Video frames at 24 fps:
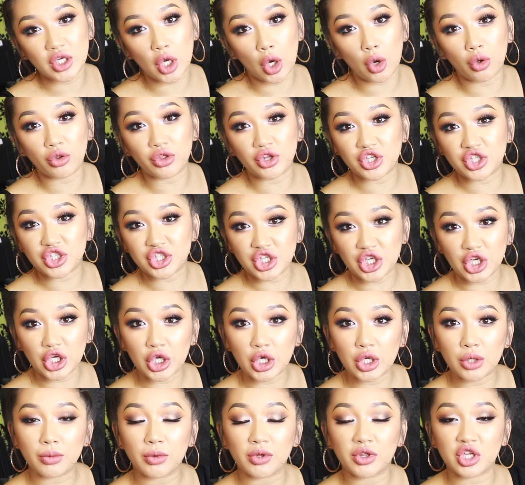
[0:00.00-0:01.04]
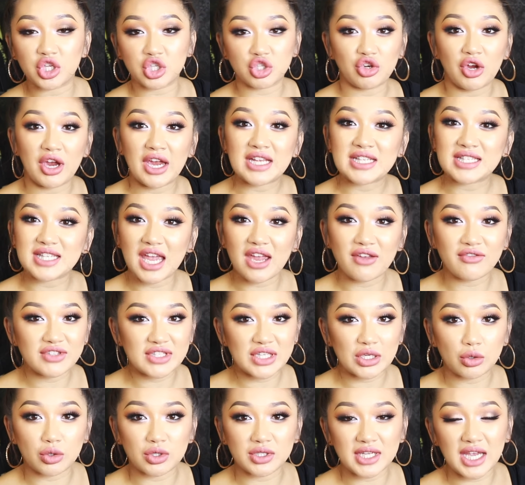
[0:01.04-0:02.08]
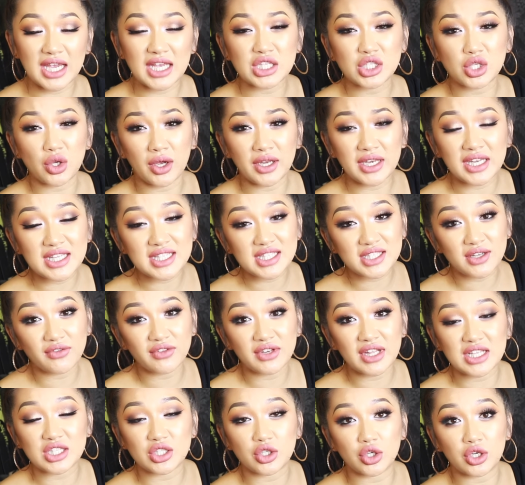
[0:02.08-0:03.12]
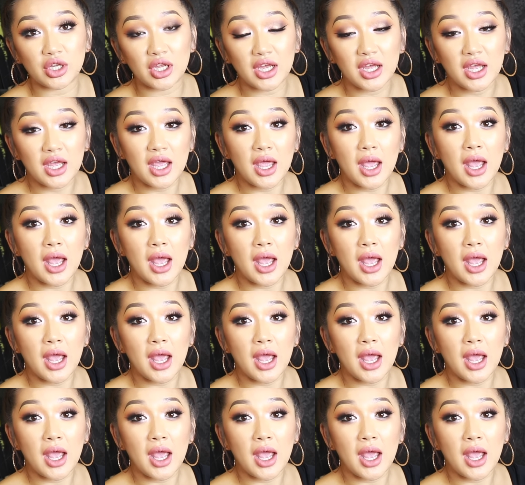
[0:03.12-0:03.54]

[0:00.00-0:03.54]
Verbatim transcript: go on the tube, on the trains every single day, so I need something that's going to